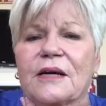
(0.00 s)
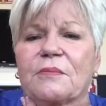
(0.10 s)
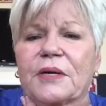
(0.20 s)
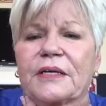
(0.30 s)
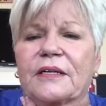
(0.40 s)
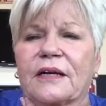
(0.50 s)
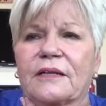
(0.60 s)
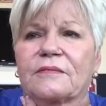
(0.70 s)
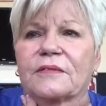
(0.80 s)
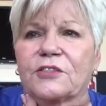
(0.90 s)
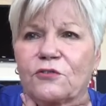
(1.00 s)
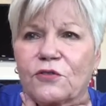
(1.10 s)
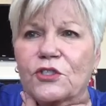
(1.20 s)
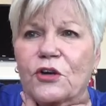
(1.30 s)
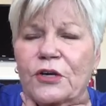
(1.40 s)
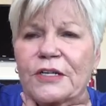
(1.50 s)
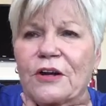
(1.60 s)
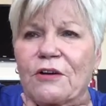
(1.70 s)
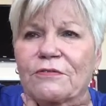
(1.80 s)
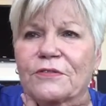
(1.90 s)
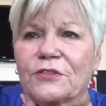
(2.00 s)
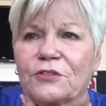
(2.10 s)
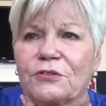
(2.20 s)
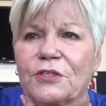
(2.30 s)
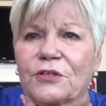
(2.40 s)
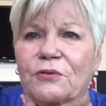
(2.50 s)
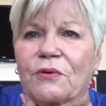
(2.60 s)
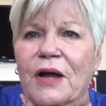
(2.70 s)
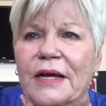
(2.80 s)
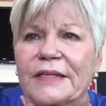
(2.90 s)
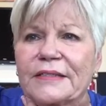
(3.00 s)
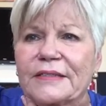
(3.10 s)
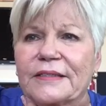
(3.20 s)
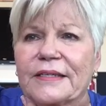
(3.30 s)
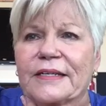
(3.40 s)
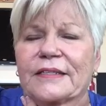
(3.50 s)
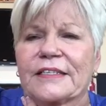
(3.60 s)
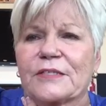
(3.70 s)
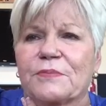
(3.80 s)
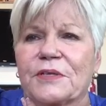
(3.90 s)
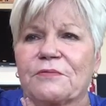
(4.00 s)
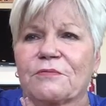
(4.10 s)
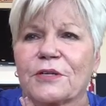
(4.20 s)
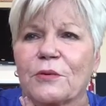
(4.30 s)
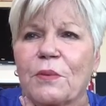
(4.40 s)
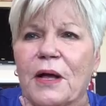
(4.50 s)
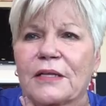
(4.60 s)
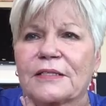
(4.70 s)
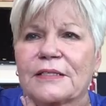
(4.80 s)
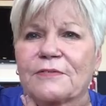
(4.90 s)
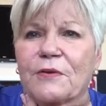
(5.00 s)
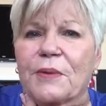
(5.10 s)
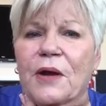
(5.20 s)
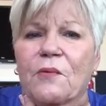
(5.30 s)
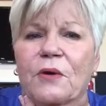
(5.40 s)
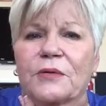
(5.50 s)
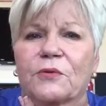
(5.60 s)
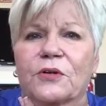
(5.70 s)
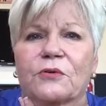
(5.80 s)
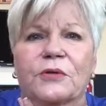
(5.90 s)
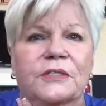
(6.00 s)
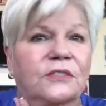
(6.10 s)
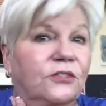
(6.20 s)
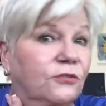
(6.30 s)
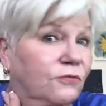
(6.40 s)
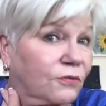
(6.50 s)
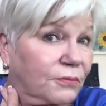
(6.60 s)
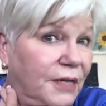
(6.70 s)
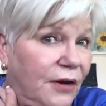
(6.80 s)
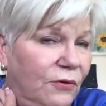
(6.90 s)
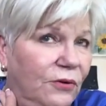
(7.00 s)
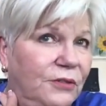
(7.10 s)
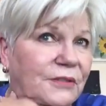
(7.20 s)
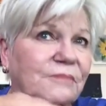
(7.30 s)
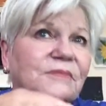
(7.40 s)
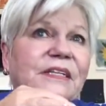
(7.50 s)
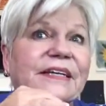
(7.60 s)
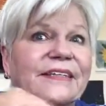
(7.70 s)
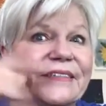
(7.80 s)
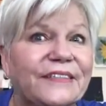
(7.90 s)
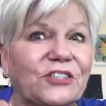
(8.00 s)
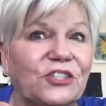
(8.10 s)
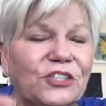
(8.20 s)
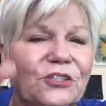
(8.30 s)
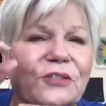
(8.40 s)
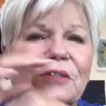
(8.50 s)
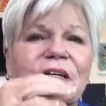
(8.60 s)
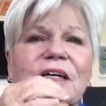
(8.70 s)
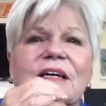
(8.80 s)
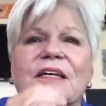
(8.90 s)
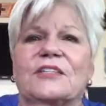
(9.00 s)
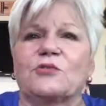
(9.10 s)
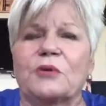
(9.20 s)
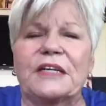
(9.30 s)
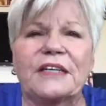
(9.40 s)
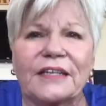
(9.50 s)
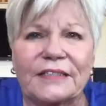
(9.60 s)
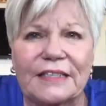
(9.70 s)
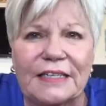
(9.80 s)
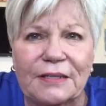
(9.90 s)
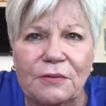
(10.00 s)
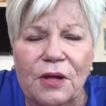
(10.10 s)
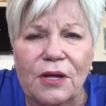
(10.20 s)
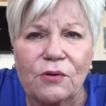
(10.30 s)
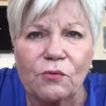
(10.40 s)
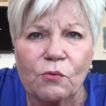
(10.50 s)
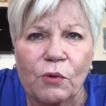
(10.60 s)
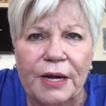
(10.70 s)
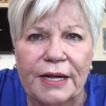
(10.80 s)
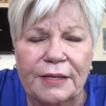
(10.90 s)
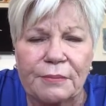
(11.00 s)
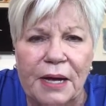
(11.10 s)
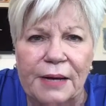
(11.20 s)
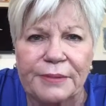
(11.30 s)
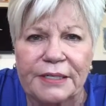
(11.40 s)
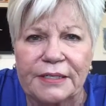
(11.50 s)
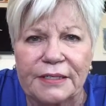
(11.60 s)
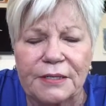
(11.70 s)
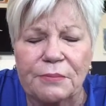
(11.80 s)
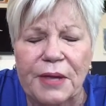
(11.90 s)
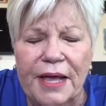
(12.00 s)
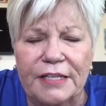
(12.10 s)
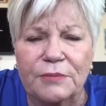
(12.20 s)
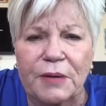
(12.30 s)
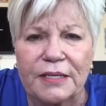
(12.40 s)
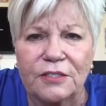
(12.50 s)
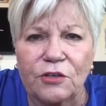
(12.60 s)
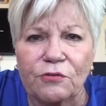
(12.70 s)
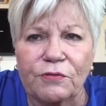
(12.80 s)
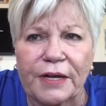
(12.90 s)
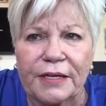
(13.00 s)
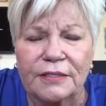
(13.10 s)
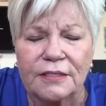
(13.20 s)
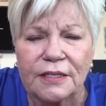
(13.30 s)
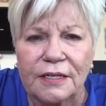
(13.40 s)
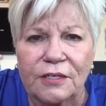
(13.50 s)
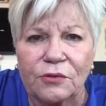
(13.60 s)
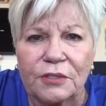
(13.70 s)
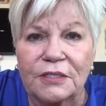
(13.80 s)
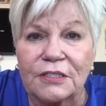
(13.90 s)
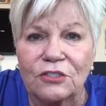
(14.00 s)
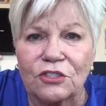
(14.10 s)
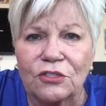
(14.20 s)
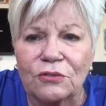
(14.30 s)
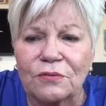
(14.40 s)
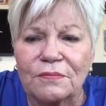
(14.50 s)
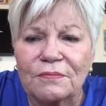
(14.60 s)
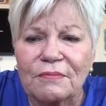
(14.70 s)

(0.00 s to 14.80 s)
But uh, you started off the new year right, and let's be real positive about what we're going to do from now on in this year. 2019 ran by me. It passed by so fast, and I know it did you.